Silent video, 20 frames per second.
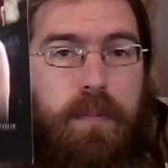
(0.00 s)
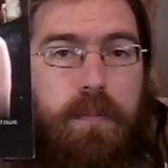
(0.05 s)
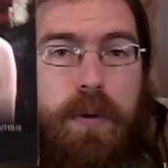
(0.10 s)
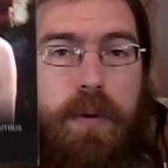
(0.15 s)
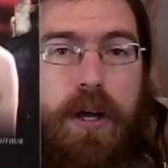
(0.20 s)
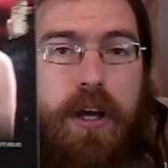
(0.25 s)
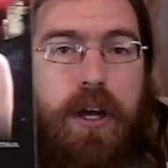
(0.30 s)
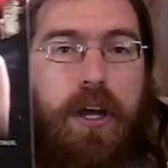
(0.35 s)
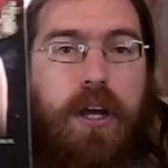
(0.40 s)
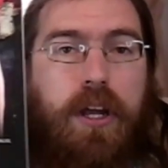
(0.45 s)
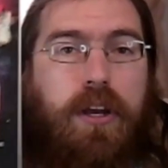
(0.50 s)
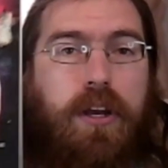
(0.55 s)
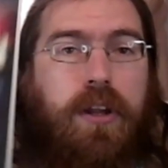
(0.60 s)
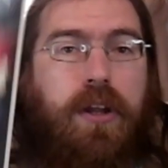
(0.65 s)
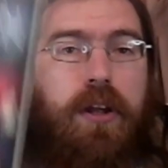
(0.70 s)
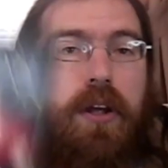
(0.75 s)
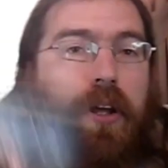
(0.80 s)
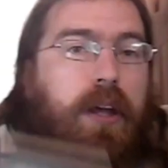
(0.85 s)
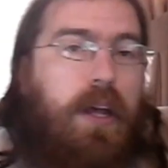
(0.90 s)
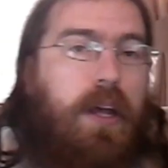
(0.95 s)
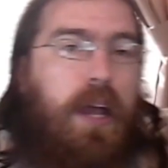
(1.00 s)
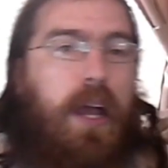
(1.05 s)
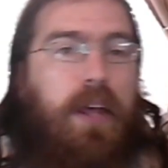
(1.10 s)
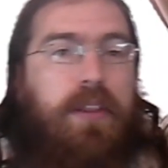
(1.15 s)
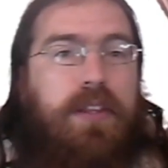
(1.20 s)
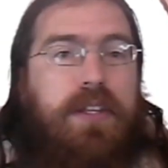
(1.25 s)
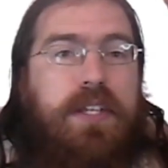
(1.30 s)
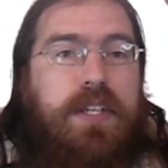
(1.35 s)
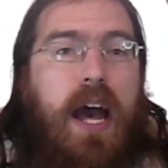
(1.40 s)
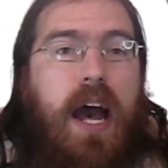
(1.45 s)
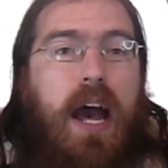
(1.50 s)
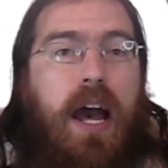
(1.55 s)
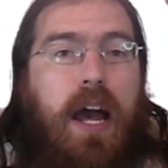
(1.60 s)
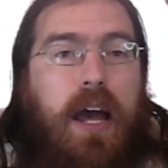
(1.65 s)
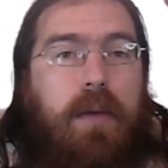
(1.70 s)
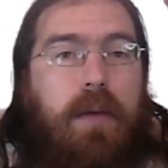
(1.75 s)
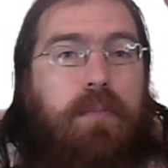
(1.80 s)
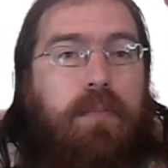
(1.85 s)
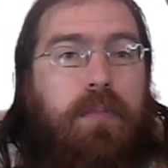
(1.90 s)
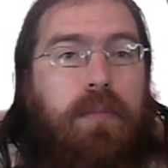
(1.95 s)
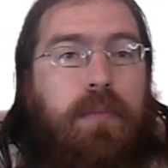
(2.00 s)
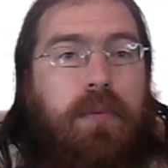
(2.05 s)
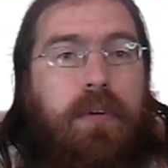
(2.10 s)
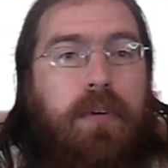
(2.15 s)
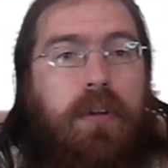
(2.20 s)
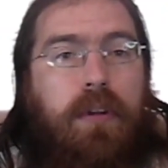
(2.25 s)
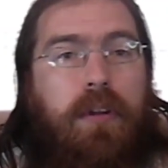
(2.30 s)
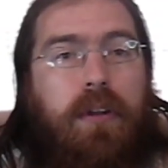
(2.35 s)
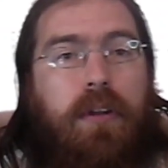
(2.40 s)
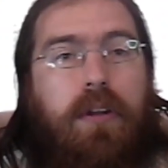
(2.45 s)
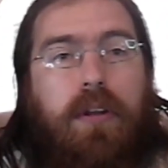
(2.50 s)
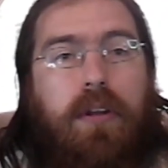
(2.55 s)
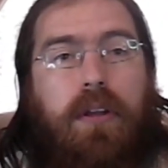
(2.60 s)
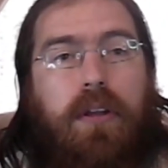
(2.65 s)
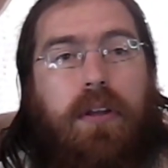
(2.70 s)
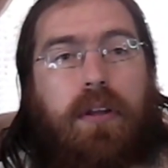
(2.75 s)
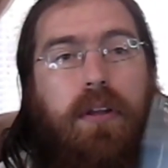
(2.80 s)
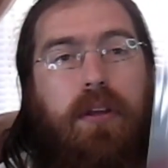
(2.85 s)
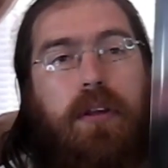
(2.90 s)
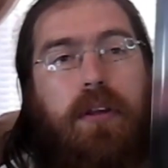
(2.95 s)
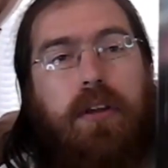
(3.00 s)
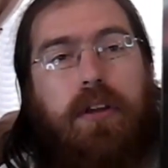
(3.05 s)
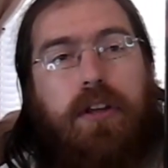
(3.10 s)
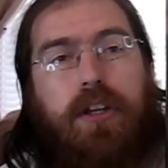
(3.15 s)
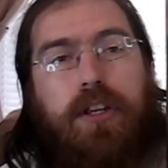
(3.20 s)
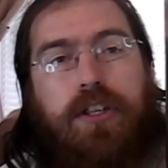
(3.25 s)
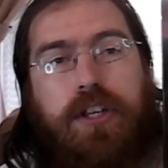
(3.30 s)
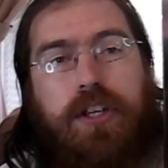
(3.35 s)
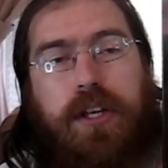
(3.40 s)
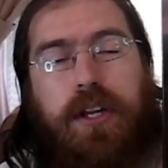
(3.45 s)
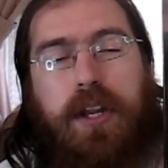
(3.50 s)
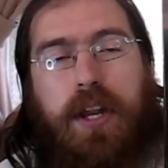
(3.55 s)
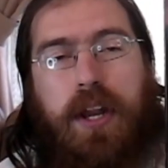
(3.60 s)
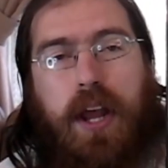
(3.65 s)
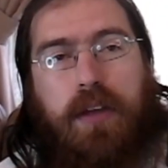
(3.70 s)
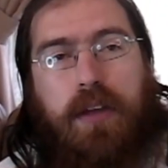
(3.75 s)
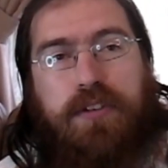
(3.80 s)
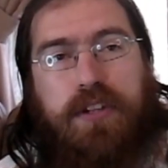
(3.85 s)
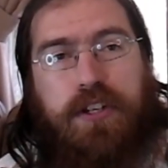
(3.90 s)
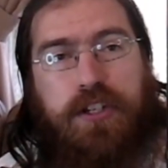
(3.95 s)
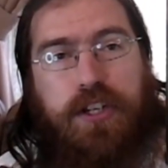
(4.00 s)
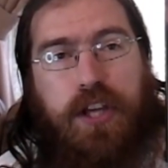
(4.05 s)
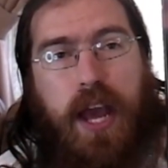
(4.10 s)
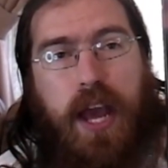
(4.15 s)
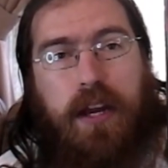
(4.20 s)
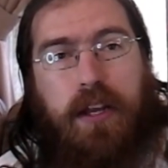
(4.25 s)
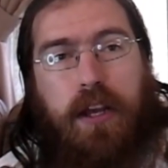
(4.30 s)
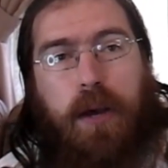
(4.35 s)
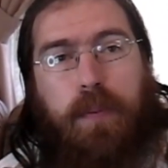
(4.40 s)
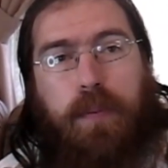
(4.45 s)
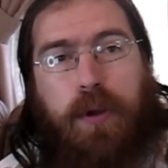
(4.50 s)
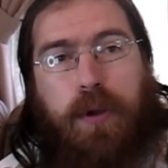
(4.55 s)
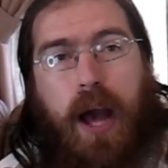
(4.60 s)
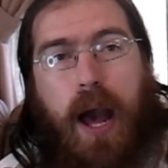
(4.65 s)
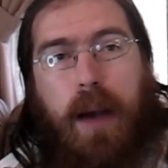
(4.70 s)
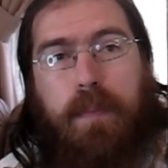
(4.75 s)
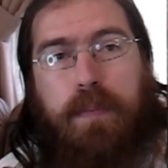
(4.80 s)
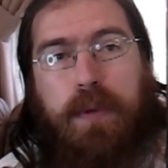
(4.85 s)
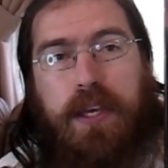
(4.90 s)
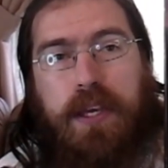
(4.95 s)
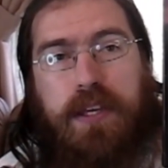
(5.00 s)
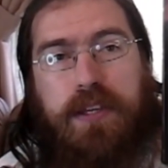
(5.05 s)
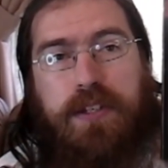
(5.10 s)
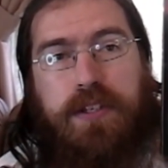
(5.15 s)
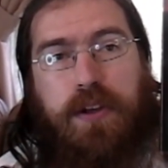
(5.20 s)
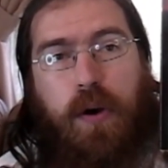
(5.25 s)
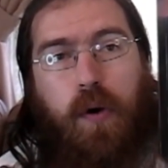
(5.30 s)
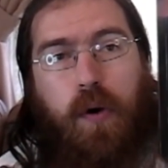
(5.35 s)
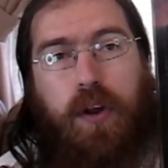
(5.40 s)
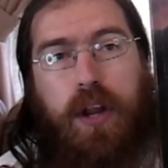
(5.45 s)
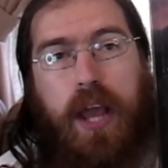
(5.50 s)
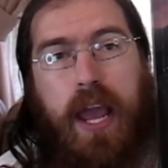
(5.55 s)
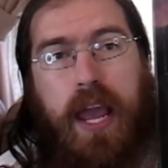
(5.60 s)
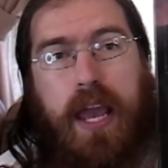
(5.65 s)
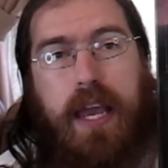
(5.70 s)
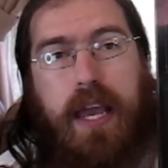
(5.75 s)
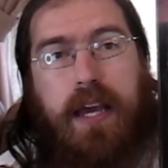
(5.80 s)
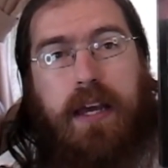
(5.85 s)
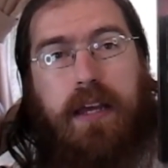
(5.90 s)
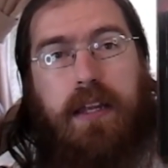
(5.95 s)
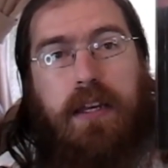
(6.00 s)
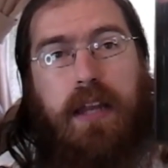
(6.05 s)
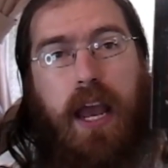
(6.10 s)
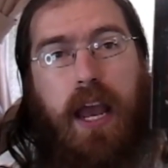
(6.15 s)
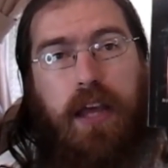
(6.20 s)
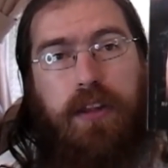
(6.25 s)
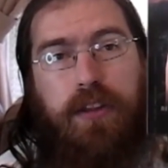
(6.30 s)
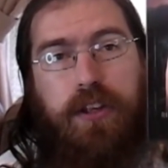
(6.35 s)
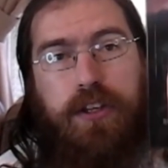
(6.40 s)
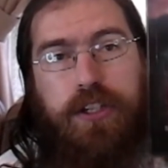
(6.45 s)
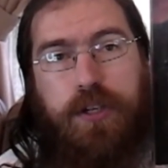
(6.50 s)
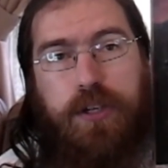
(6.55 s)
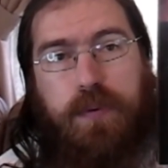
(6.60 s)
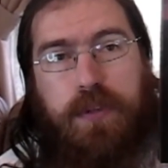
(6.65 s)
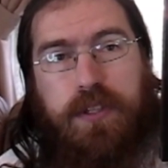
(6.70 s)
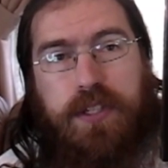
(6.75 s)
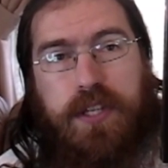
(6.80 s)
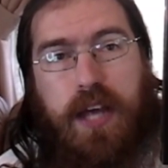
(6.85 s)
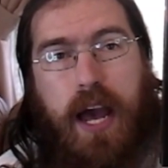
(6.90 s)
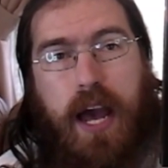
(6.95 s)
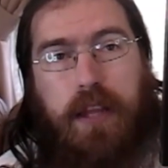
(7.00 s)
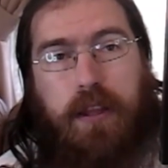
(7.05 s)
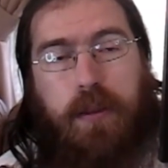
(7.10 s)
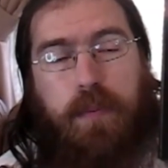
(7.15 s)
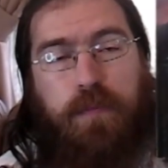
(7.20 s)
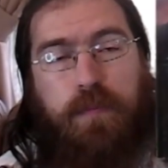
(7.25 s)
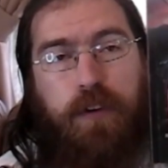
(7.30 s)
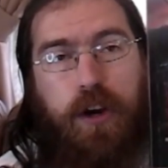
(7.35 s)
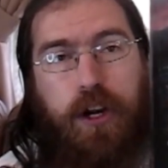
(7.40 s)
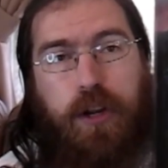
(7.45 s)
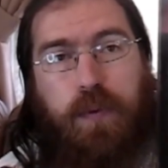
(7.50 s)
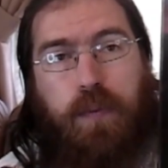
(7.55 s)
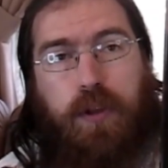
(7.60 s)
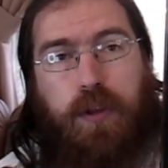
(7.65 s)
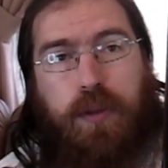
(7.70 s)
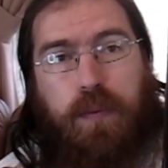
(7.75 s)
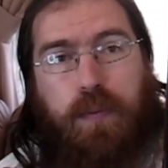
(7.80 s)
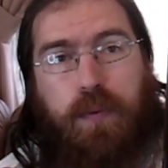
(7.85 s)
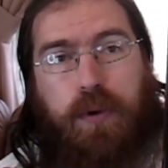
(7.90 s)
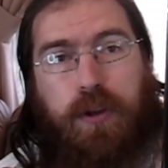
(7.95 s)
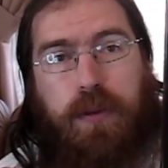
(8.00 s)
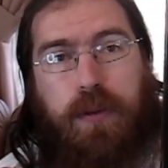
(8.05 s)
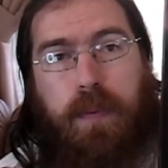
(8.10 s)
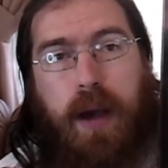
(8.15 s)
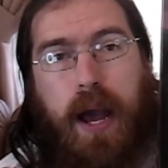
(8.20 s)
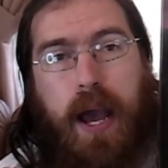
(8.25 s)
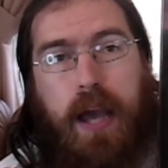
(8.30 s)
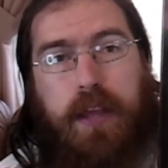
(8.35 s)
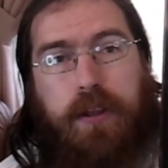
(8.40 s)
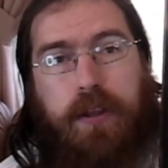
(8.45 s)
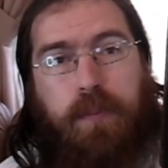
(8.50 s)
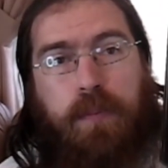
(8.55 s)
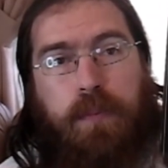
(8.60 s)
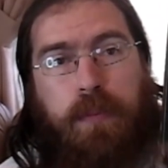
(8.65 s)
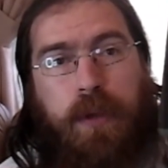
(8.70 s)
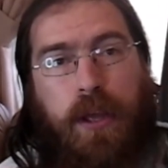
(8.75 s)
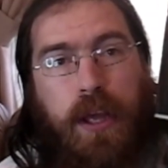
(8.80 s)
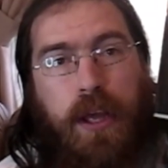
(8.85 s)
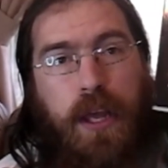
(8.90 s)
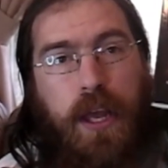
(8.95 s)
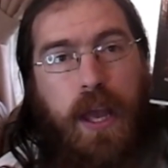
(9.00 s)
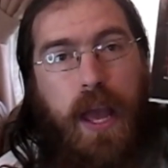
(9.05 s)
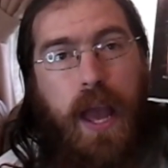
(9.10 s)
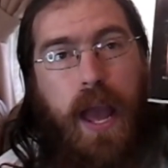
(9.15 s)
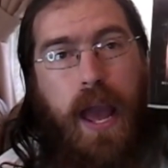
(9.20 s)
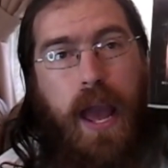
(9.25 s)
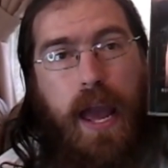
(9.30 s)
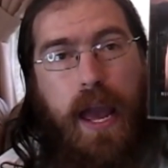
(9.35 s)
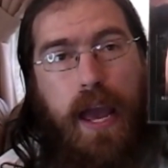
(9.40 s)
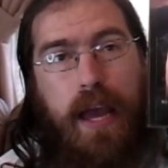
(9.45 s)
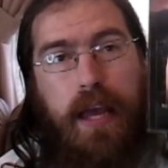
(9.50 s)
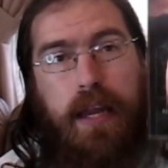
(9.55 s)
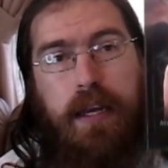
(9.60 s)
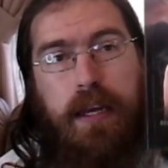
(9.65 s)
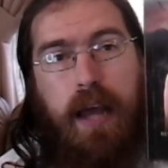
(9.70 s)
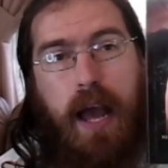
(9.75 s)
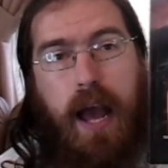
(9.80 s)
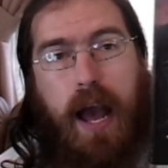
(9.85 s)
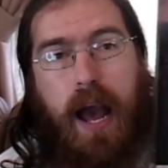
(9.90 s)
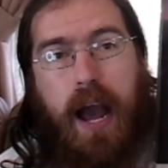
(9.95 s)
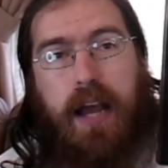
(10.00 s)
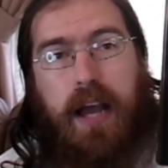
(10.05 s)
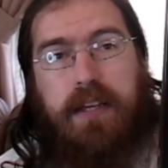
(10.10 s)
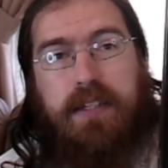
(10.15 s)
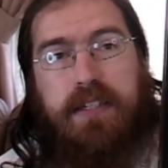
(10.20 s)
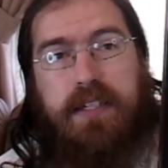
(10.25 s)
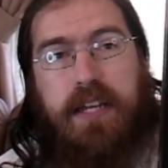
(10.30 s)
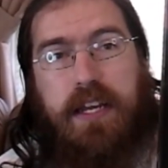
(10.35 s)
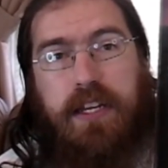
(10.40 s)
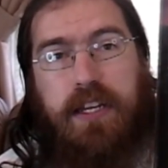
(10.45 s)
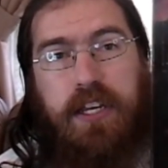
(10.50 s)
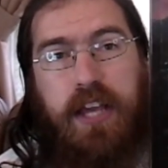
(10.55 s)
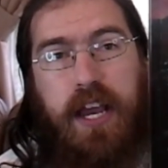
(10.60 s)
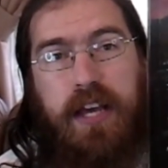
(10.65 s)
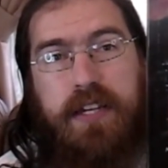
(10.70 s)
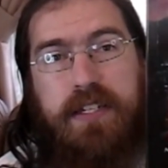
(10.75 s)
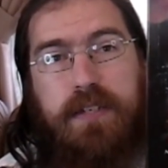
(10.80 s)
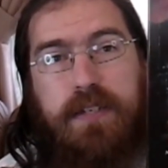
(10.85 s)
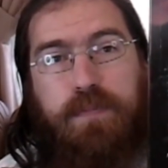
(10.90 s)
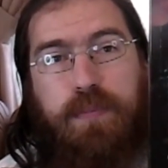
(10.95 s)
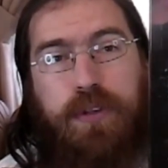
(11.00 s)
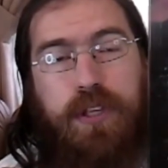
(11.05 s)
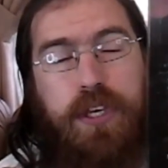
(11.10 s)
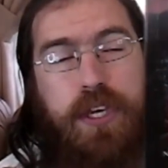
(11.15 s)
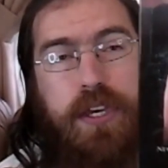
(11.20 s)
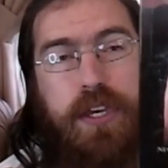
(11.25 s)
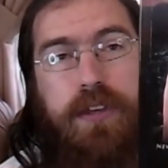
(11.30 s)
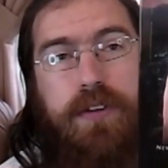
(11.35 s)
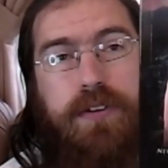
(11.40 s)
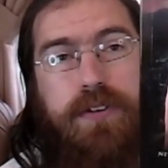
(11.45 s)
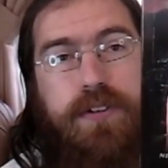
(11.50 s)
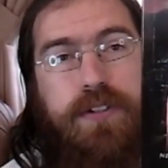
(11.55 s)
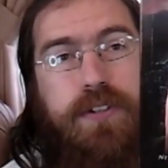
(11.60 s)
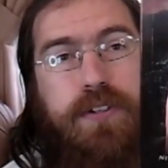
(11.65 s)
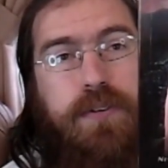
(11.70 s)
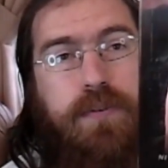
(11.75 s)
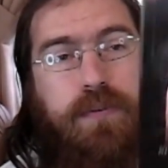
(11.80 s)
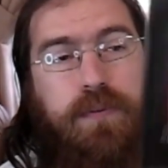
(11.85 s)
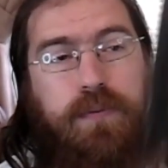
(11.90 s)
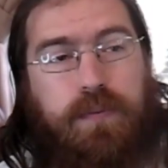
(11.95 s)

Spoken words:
But at the time, she had announced that she had a couple copies on hand and that she would sign them for anyone that wanted to buy them. And I said, yes, please.